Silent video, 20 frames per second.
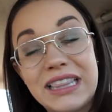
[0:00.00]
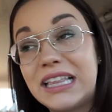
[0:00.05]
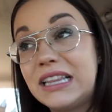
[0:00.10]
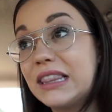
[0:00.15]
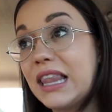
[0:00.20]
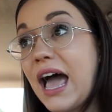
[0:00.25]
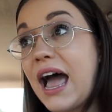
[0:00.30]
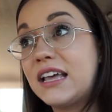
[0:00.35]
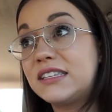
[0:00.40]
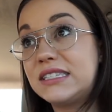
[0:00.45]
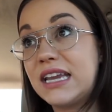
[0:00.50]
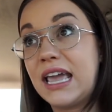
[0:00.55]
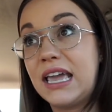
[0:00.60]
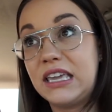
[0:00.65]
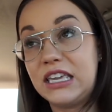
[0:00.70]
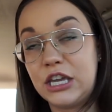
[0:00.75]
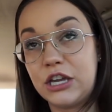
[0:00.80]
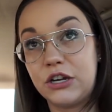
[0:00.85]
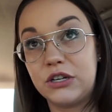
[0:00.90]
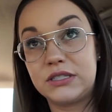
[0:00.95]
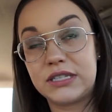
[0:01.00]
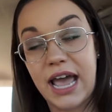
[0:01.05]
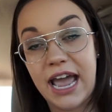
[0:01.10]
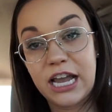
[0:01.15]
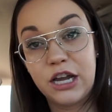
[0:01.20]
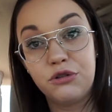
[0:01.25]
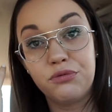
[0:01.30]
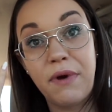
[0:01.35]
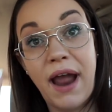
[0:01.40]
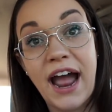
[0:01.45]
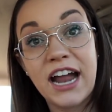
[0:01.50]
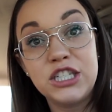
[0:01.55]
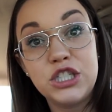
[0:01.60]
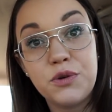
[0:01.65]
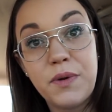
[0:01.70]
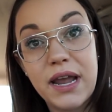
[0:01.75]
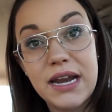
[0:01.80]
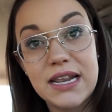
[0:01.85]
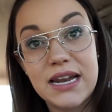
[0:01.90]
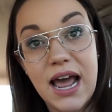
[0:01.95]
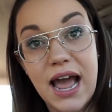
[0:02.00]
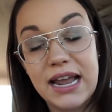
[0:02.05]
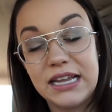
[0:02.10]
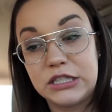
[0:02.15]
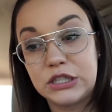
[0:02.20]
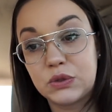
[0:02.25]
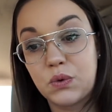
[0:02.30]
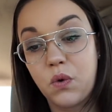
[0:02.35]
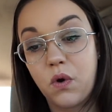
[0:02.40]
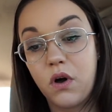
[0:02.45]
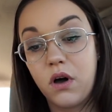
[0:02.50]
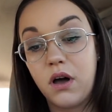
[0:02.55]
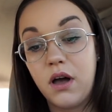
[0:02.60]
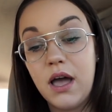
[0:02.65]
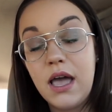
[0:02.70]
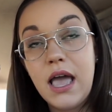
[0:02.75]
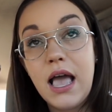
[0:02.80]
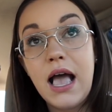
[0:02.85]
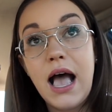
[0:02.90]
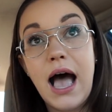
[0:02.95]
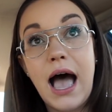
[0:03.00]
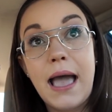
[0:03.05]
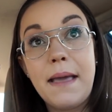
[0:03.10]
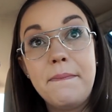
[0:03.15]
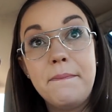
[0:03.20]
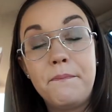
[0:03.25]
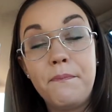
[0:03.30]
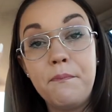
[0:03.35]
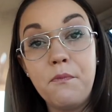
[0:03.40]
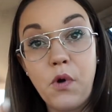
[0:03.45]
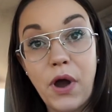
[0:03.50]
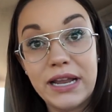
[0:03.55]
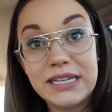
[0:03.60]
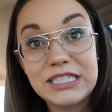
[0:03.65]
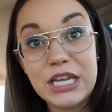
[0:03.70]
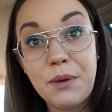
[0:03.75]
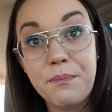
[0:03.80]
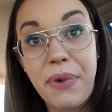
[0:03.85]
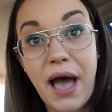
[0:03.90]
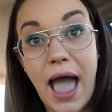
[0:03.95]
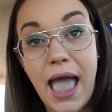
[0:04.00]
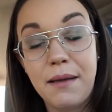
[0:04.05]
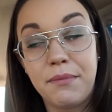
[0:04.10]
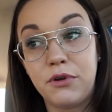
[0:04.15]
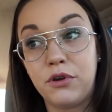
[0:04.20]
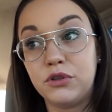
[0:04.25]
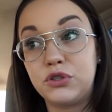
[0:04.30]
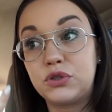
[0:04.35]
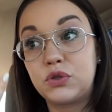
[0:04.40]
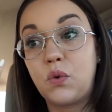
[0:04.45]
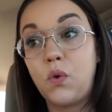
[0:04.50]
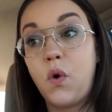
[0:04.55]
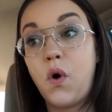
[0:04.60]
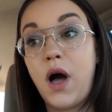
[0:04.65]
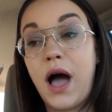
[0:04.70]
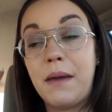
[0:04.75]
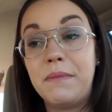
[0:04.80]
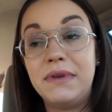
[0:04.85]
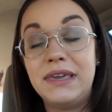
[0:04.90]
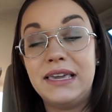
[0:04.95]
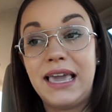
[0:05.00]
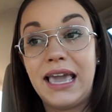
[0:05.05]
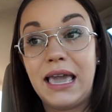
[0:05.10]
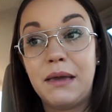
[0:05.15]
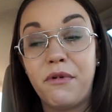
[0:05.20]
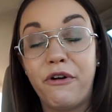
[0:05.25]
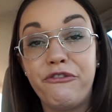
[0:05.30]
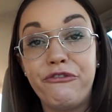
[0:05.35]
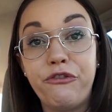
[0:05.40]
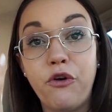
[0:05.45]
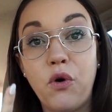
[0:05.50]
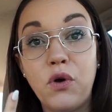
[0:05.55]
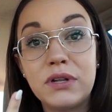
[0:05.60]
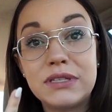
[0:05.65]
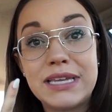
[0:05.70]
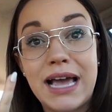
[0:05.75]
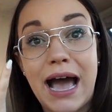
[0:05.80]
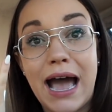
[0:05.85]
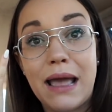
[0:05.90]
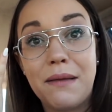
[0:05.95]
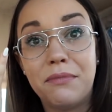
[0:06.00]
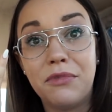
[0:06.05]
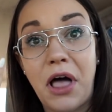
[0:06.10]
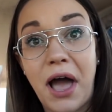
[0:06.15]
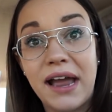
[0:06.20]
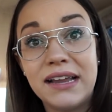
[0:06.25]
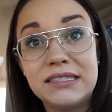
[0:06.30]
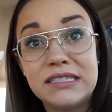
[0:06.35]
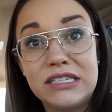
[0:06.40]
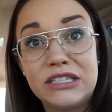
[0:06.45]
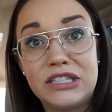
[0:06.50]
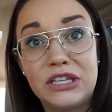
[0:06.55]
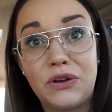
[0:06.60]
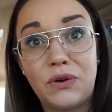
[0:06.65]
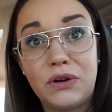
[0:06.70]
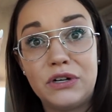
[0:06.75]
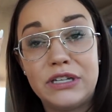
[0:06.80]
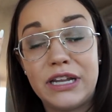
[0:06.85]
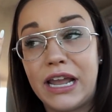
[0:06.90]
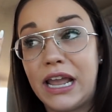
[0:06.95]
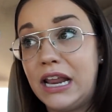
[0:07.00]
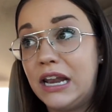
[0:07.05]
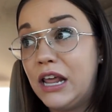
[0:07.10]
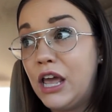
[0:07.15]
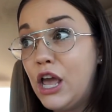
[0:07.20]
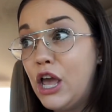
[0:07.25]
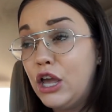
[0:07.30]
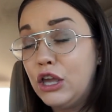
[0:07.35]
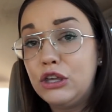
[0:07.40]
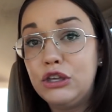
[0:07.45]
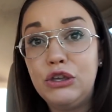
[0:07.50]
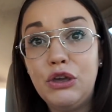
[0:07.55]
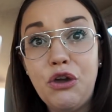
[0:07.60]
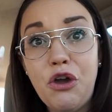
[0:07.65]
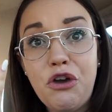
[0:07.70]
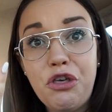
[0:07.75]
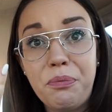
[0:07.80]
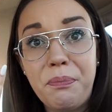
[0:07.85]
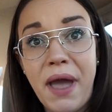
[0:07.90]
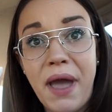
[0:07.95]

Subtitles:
In the last 8 years, I graduated high school, I went to Bible school, I became a full-time licensed and ordained youth